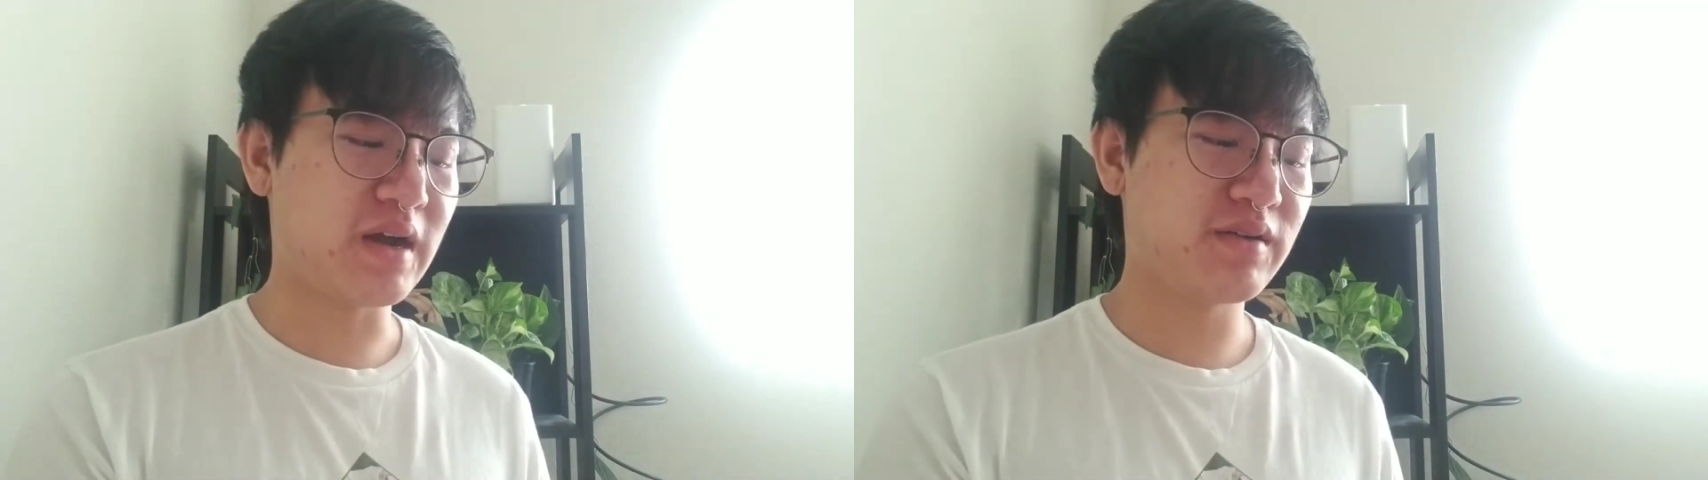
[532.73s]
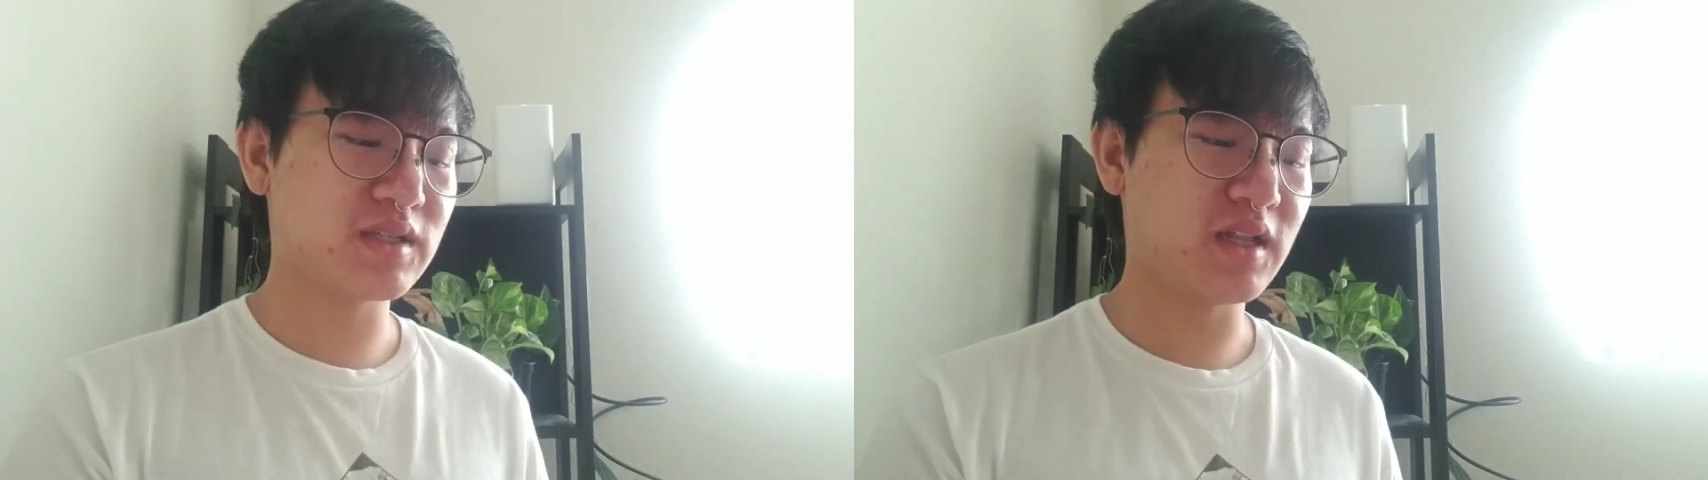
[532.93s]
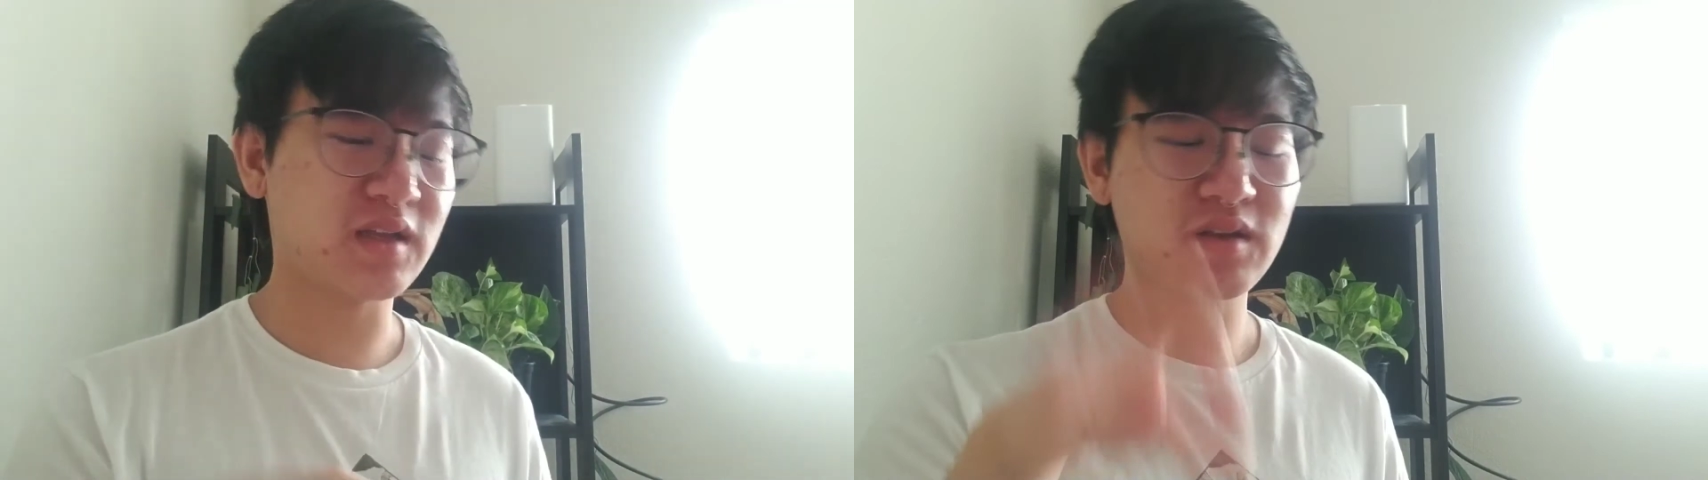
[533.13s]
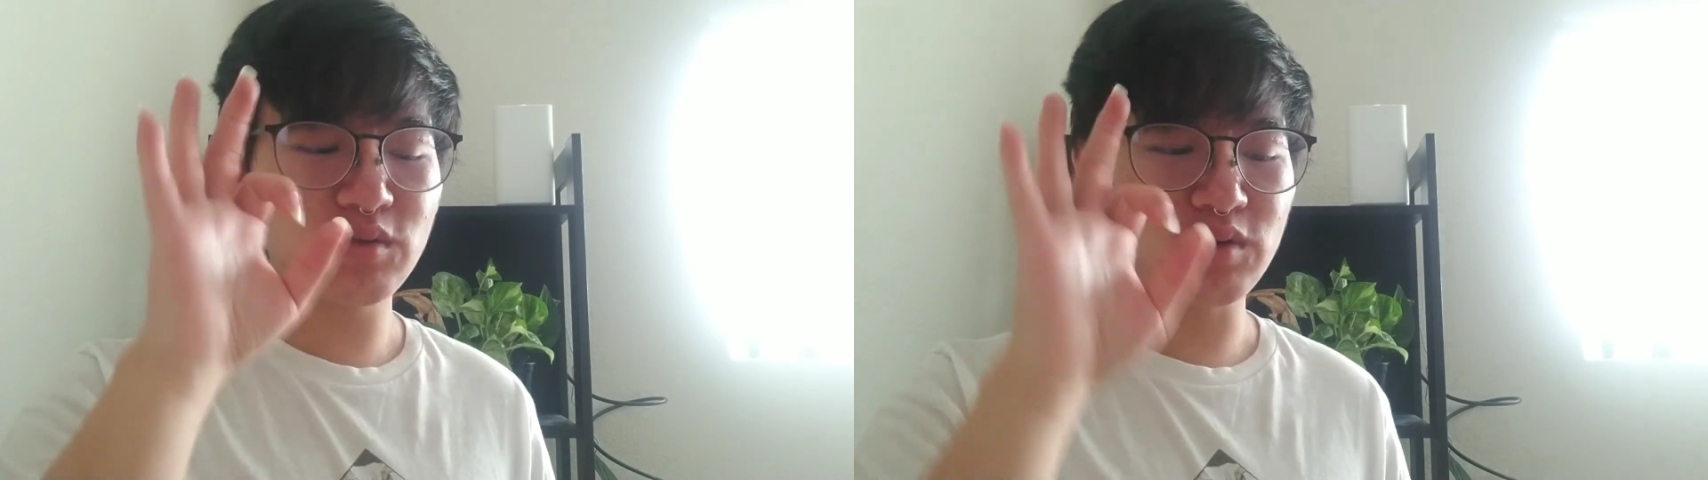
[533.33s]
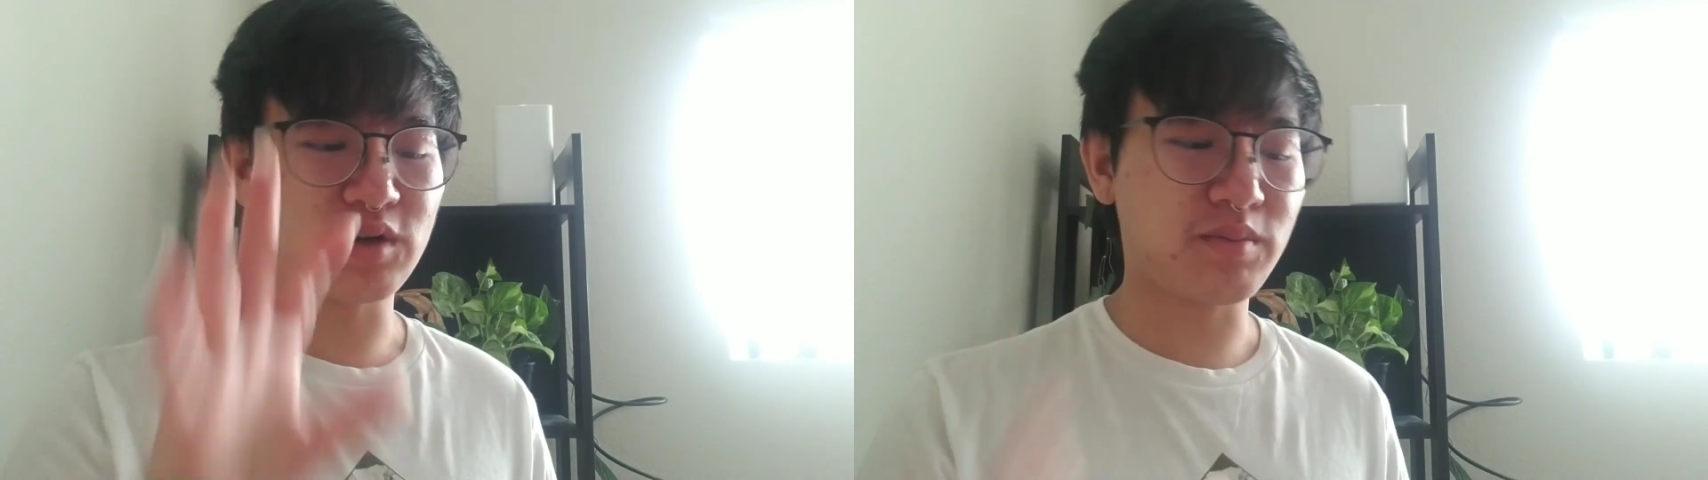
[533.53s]
I was all like,
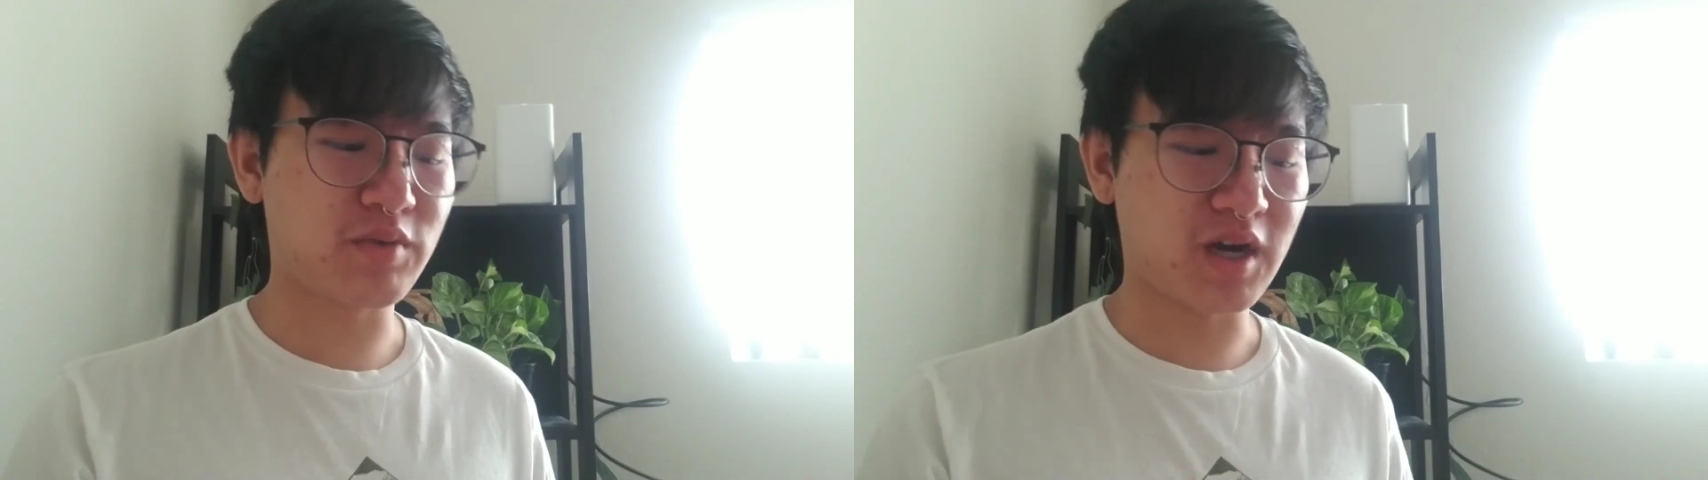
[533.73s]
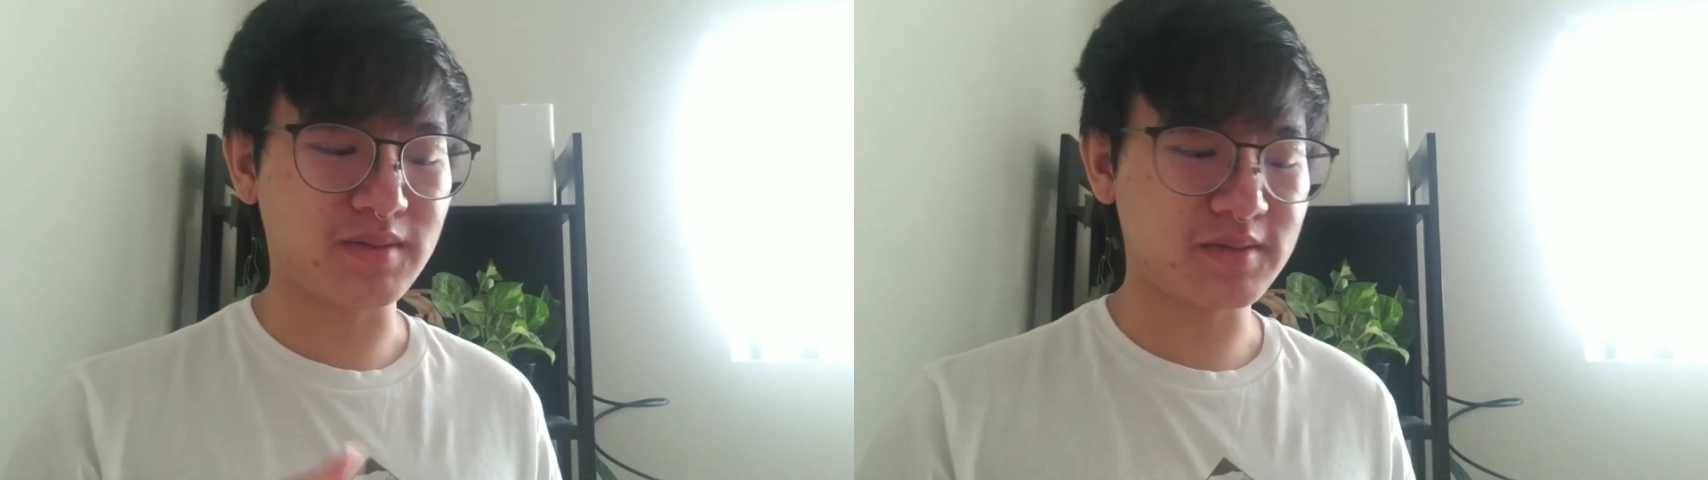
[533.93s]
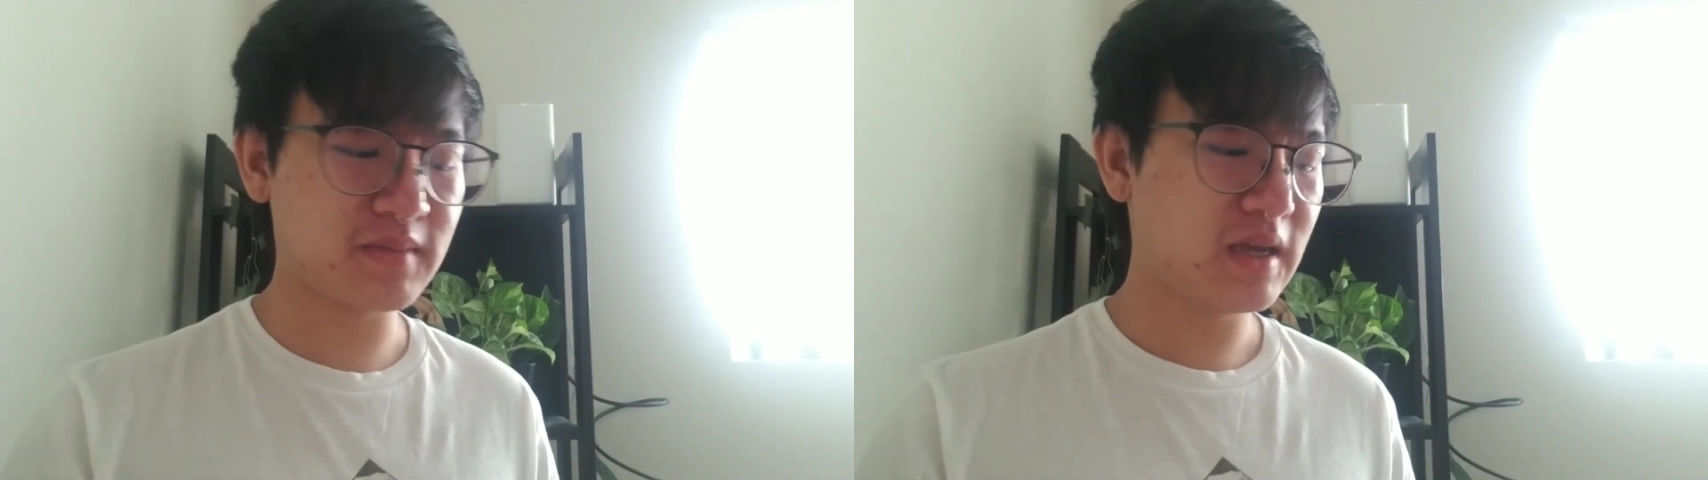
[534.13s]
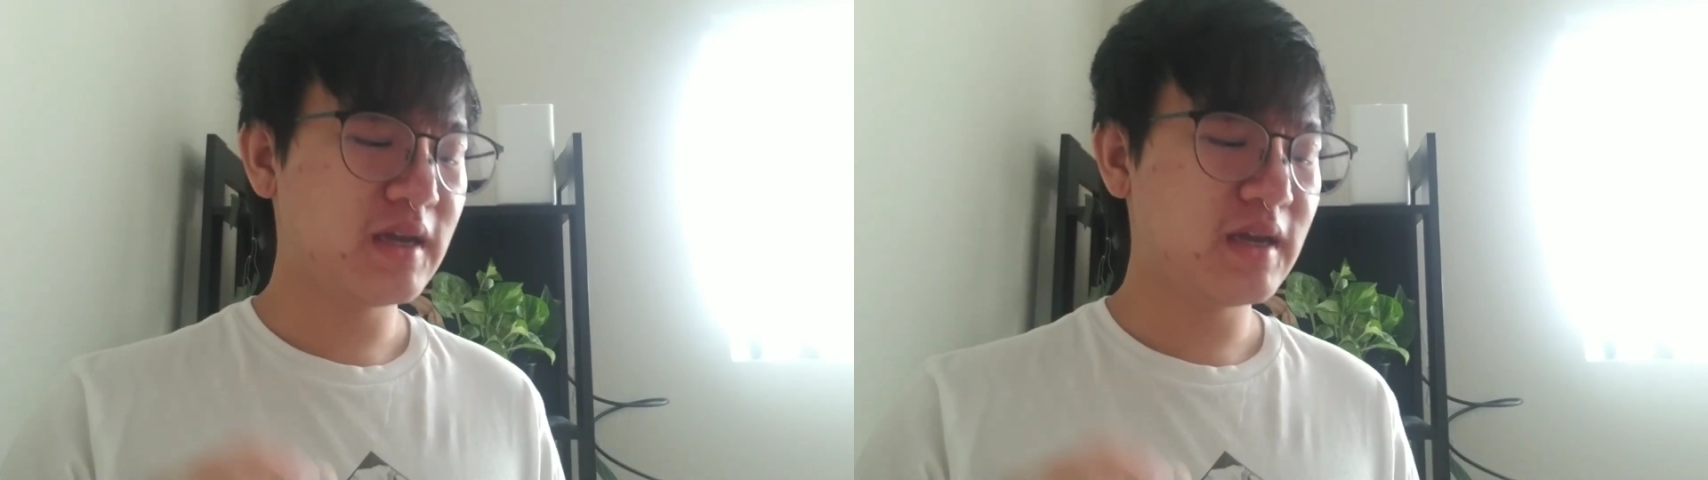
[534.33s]
"Cool, no problem."